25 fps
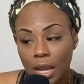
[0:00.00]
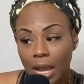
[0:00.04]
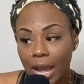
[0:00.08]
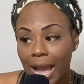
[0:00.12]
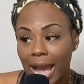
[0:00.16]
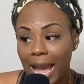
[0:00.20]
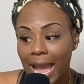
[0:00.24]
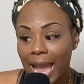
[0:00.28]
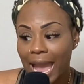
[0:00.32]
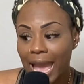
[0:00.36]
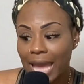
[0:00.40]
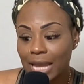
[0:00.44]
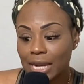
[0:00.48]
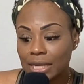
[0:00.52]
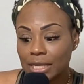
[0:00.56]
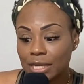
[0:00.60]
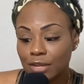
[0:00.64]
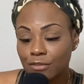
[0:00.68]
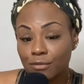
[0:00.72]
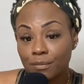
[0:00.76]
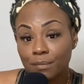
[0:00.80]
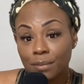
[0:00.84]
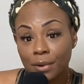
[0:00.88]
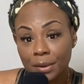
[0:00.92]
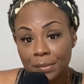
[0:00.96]
I had a
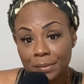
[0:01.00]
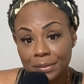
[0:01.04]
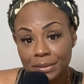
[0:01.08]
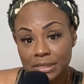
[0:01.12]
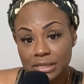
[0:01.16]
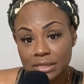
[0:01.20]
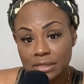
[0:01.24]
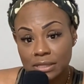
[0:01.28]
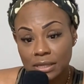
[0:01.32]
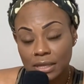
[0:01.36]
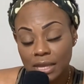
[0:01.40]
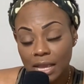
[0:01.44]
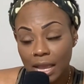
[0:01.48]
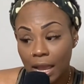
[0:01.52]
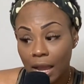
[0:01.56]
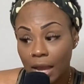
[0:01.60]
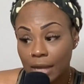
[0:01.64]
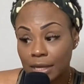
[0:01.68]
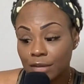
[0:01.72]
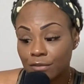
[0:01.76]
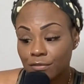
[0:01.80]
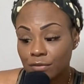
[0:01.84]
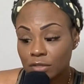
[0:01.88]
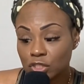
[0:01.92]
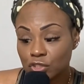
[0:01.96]
different purpose, a
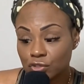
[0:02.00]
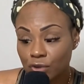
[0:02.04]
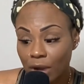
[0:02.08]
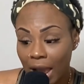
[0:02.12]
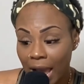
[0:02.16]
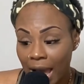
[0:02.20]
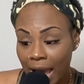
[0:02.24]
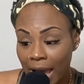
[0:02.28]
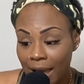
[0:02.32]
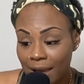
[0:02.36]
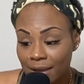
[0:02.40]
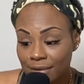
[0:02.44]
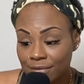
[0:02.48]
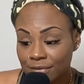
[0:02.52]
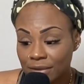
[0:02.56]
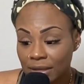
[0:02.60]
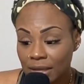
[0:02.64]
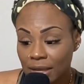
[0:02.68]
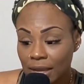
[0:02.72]
different drive.